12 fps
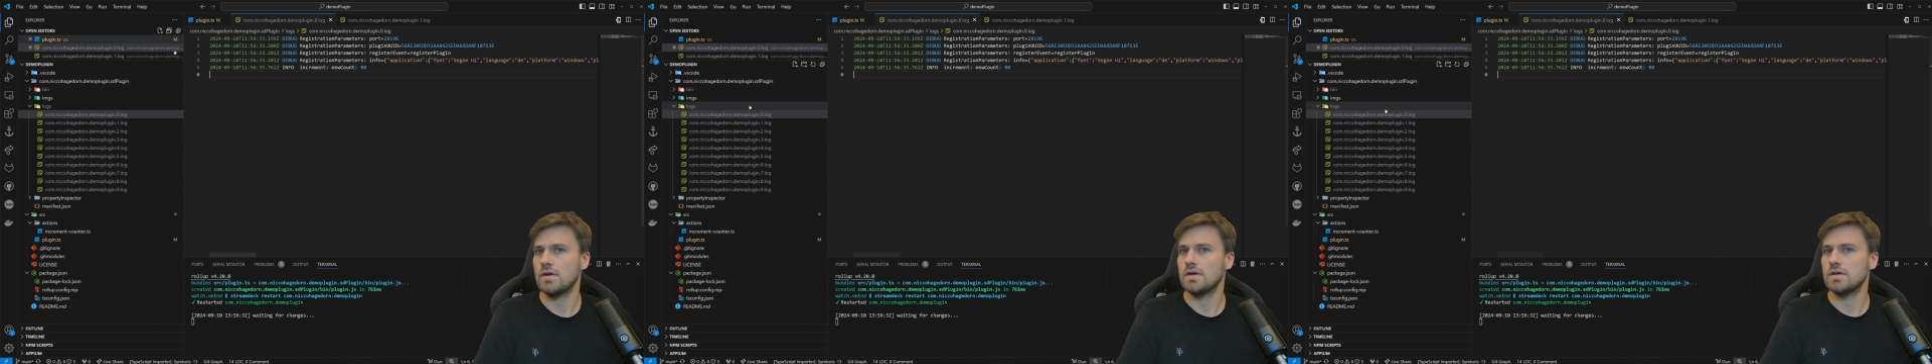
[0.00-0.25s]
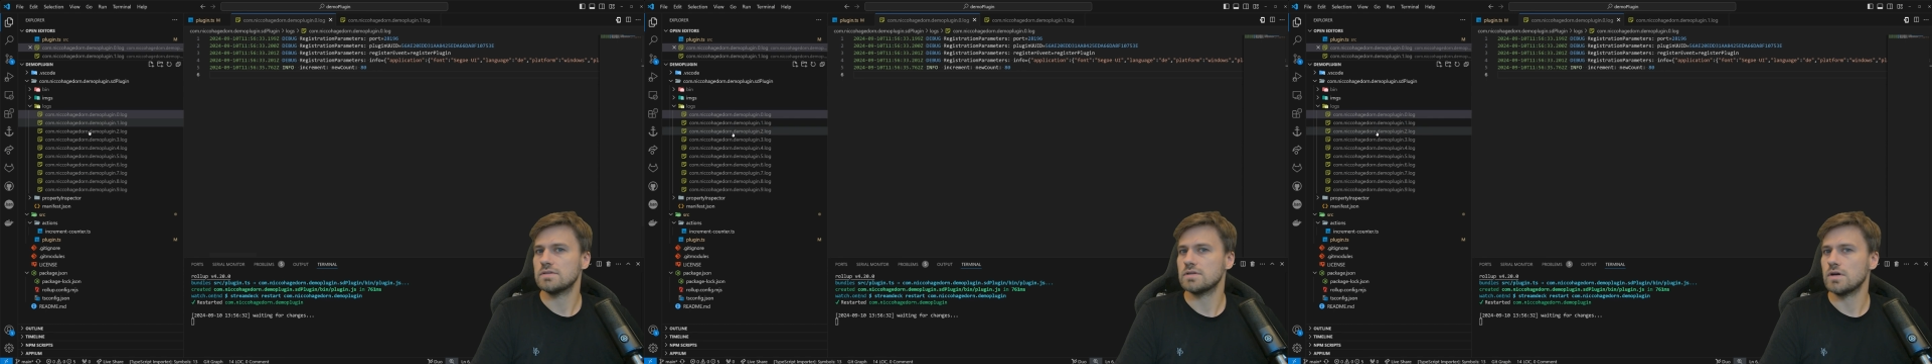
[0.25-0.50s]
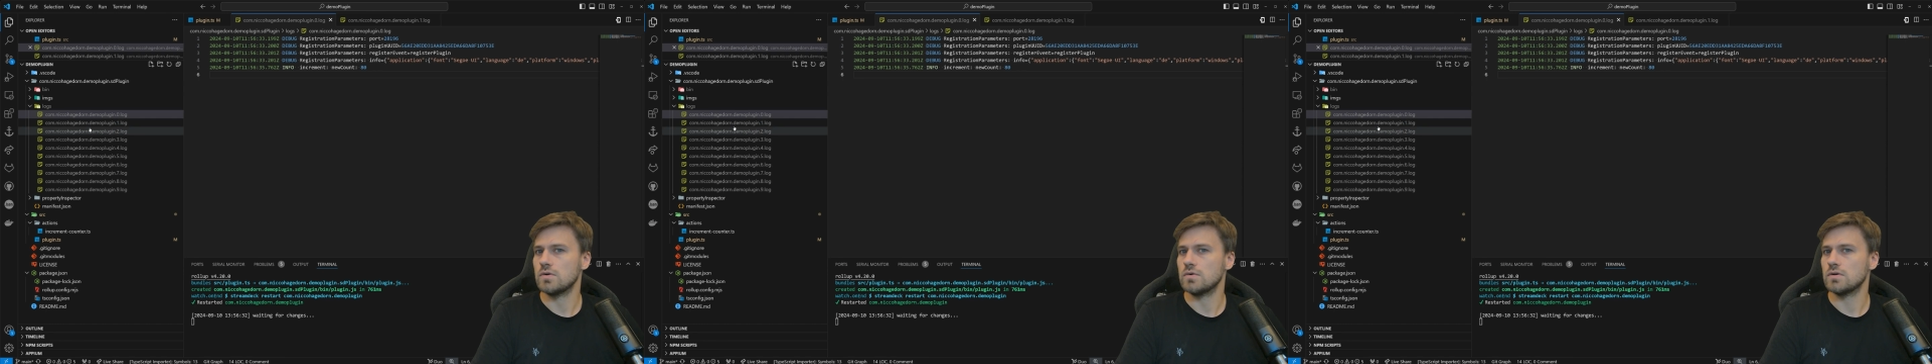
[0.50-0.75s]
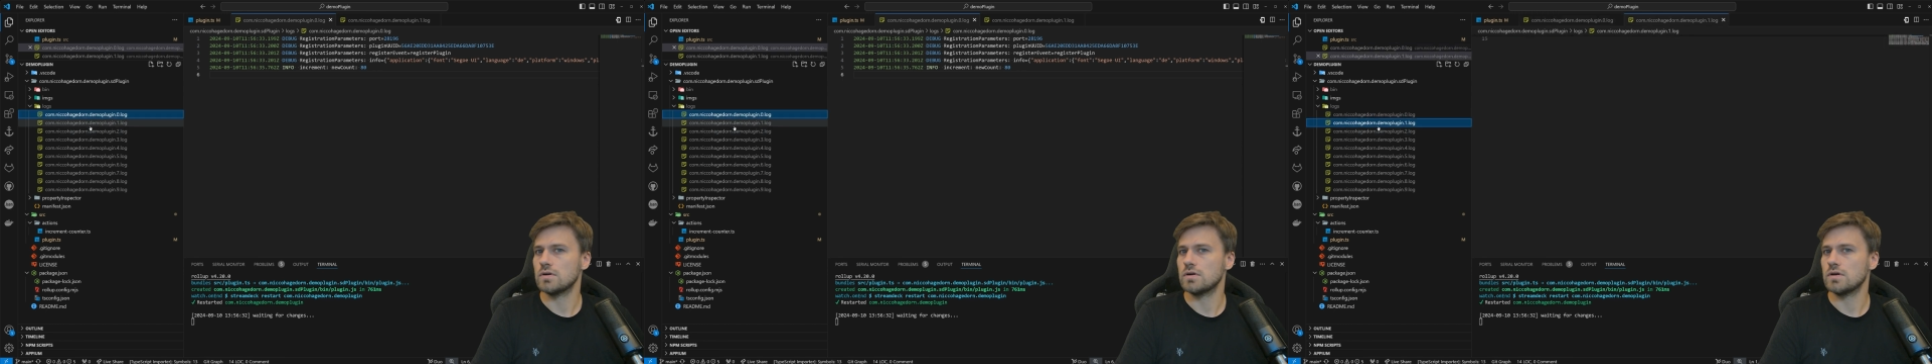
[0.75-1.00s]
So
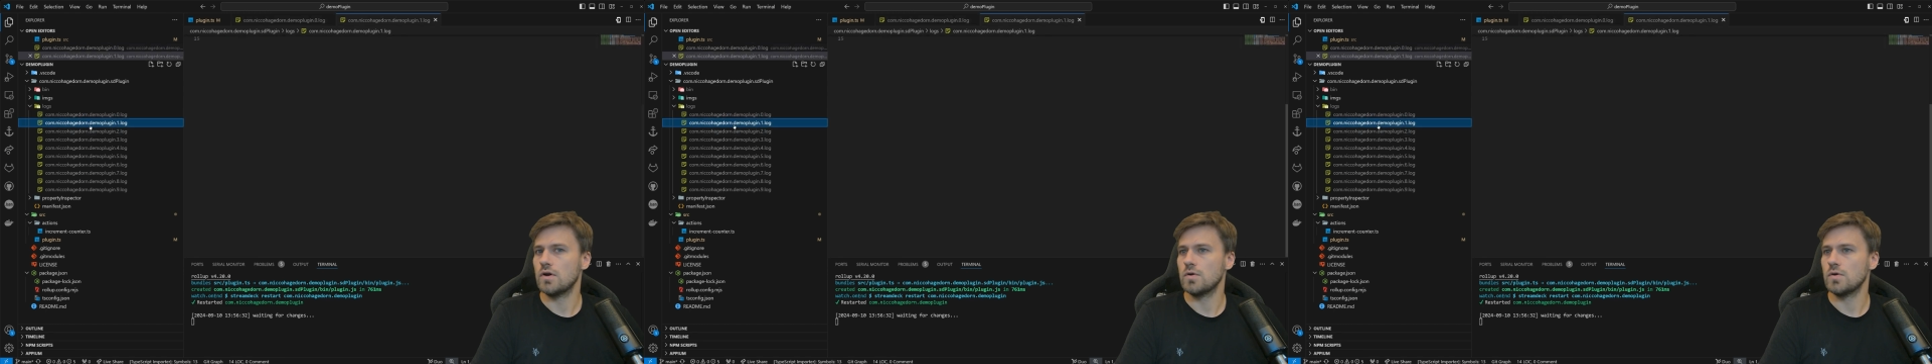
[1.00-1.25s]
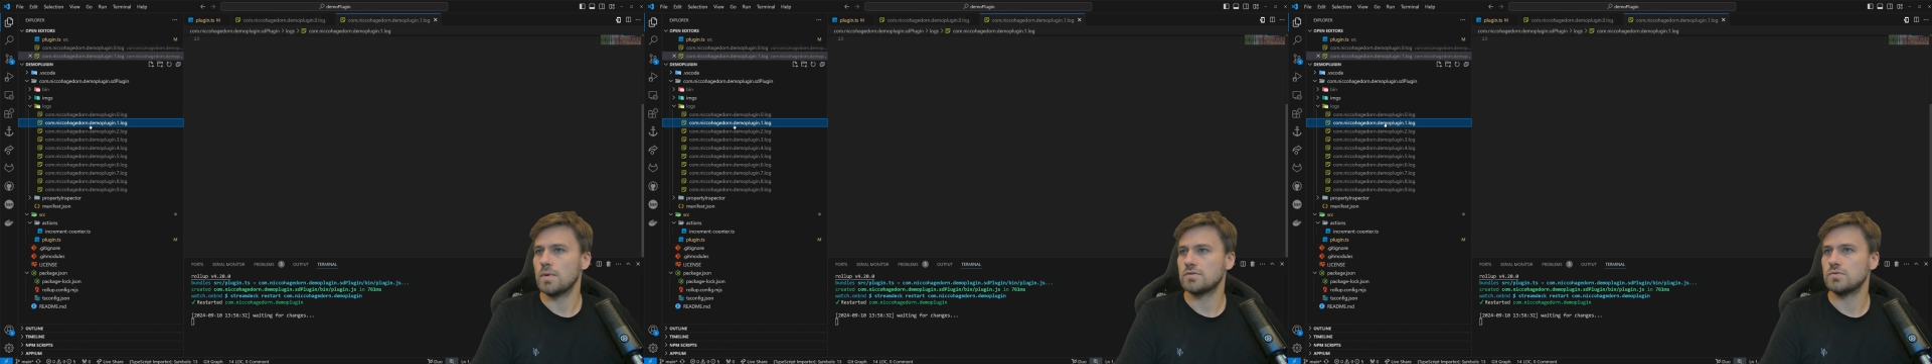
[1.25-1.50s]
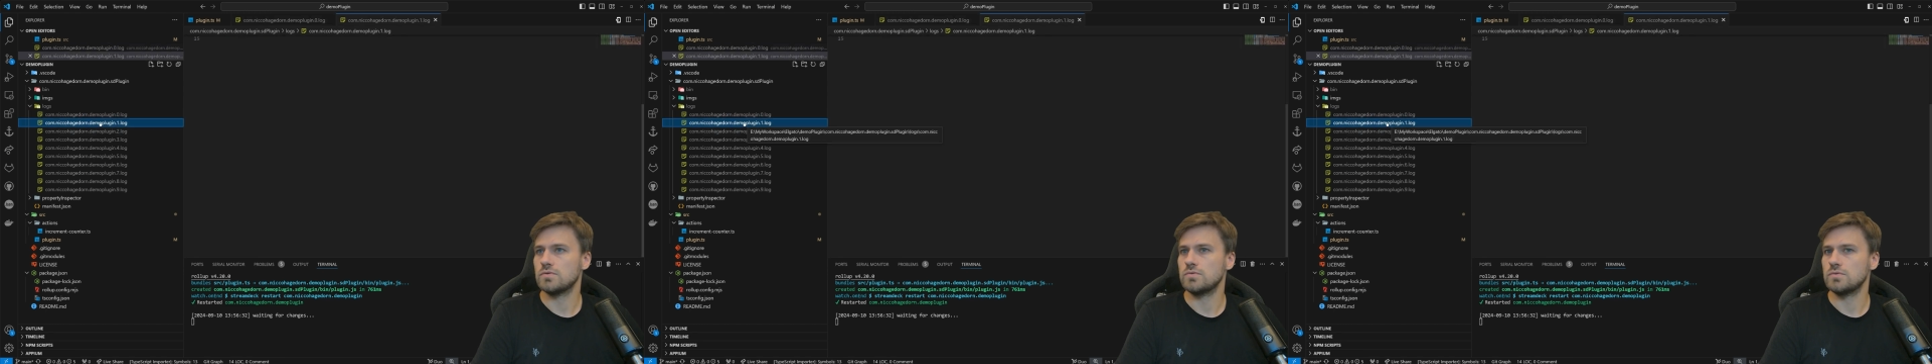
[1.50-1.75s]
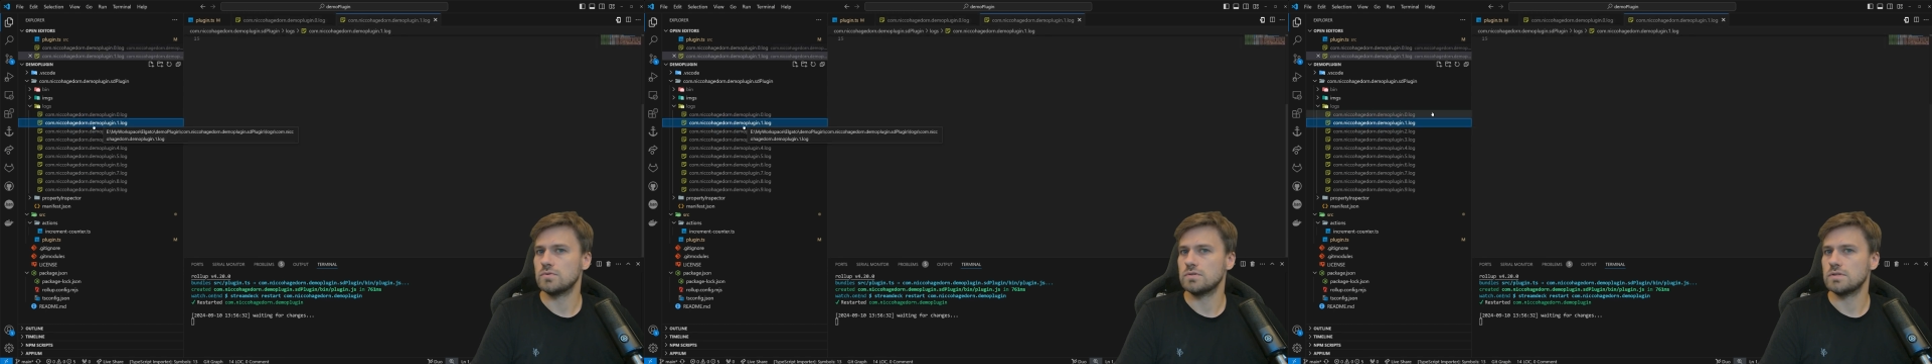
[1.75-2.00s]
going back
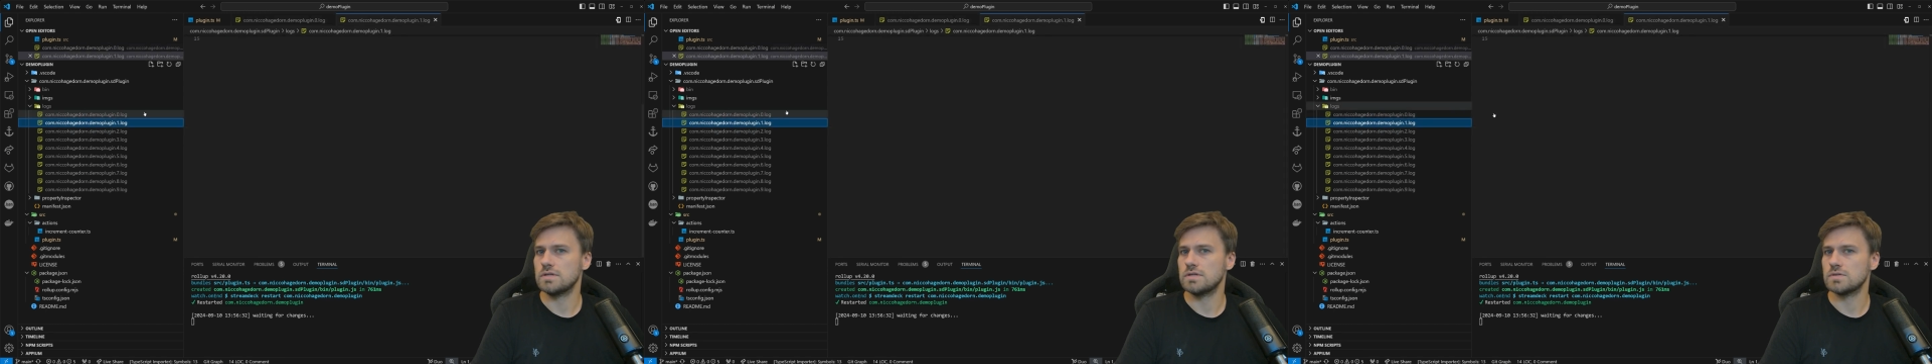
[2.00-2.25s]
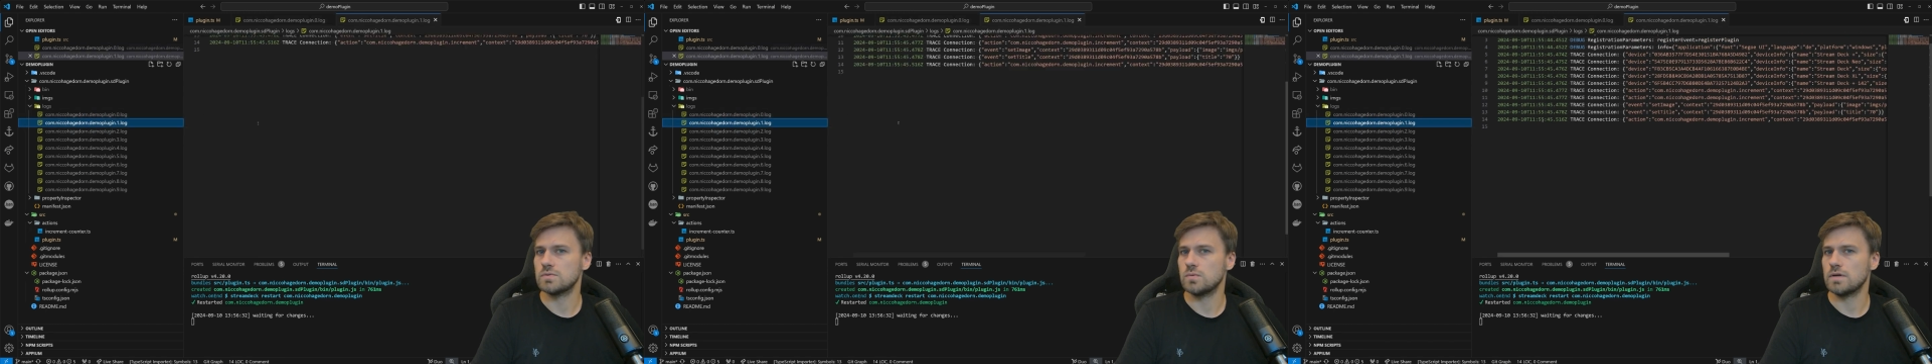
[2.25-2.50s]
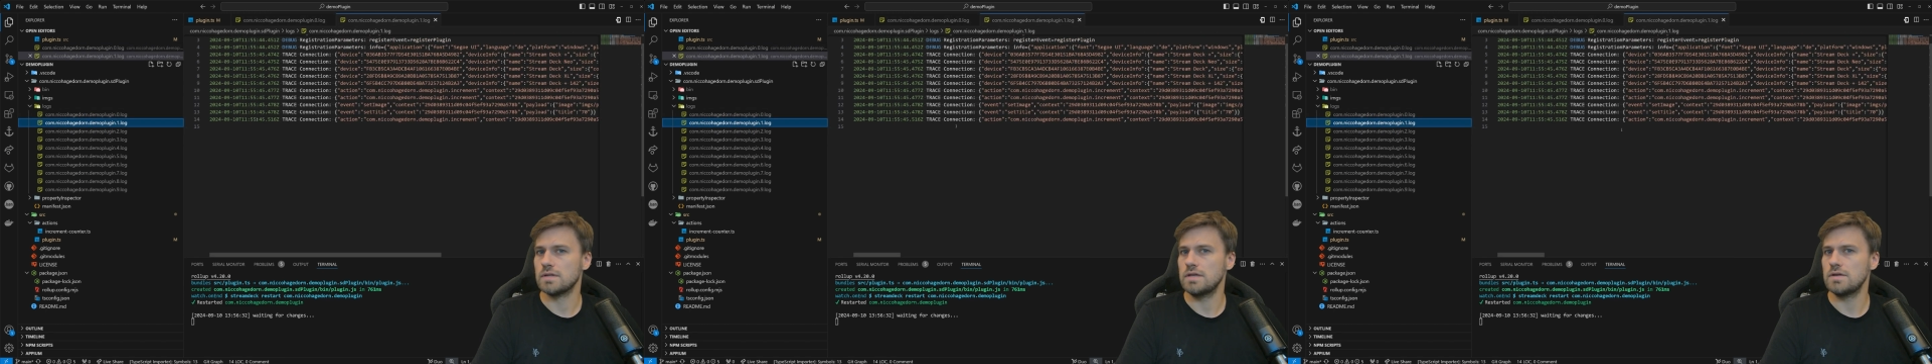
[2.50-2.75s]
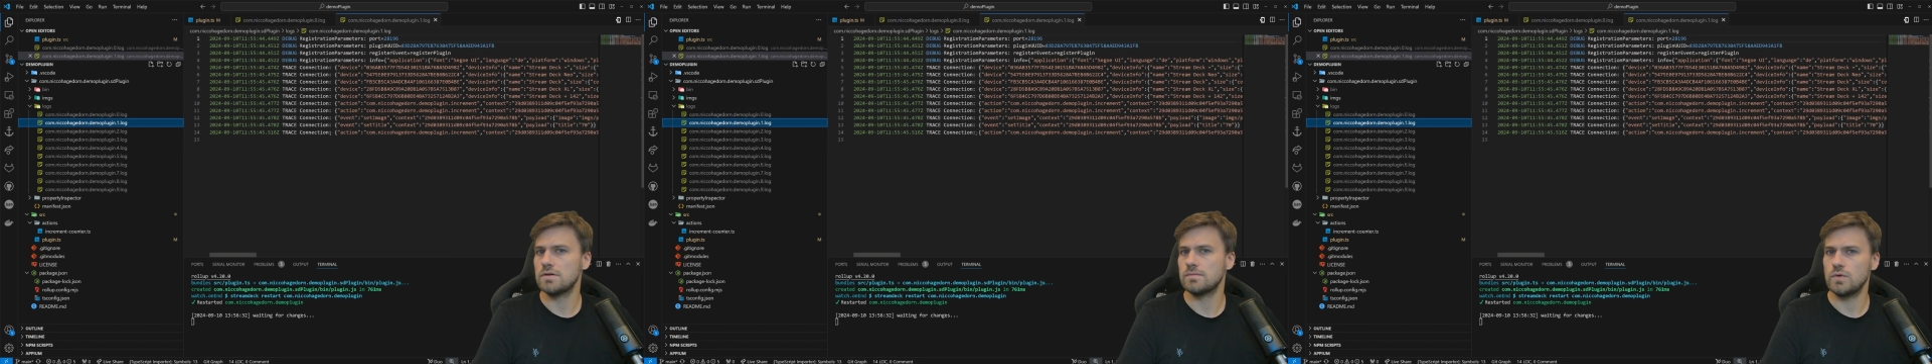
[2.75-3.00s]
to this one here,